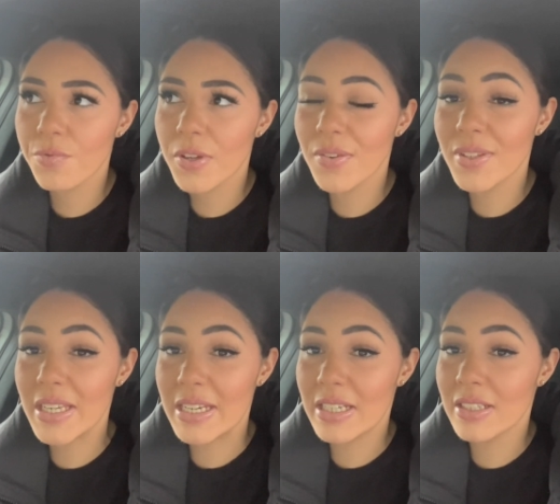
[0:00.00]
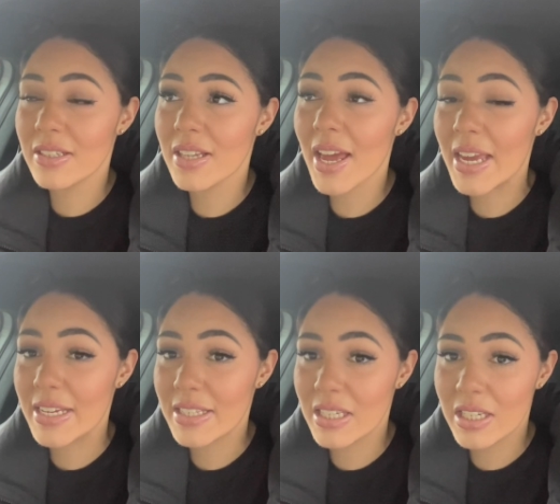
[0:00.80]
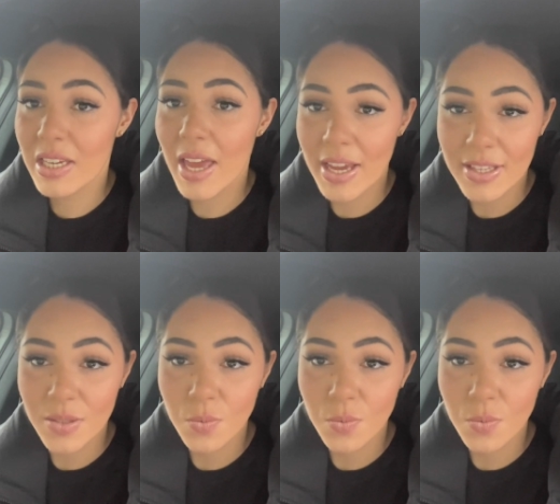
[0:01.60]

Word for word: 15 to 18 eggs,